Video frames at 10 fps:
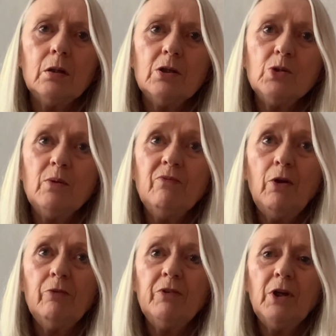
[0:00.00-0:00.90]
to
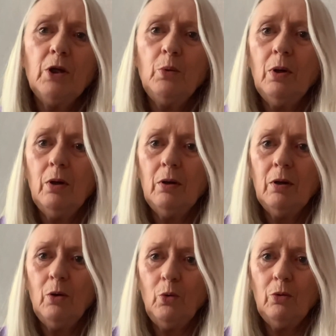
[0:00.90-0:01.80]
involve you
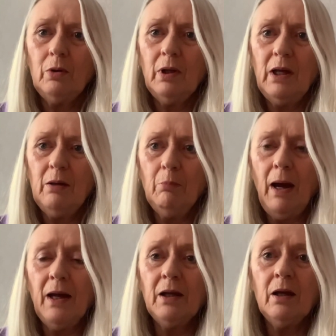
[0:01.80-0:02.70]
all in
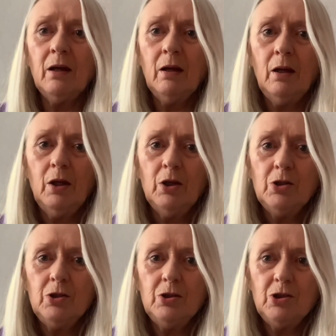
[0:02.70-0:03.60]
my
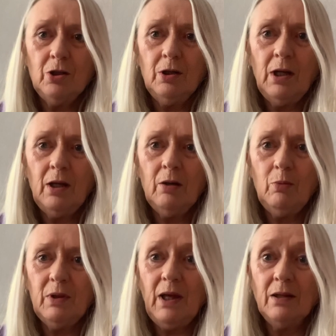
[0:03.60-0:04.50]
journey
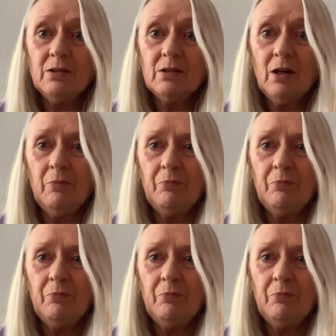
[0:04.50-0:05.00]
with cancer.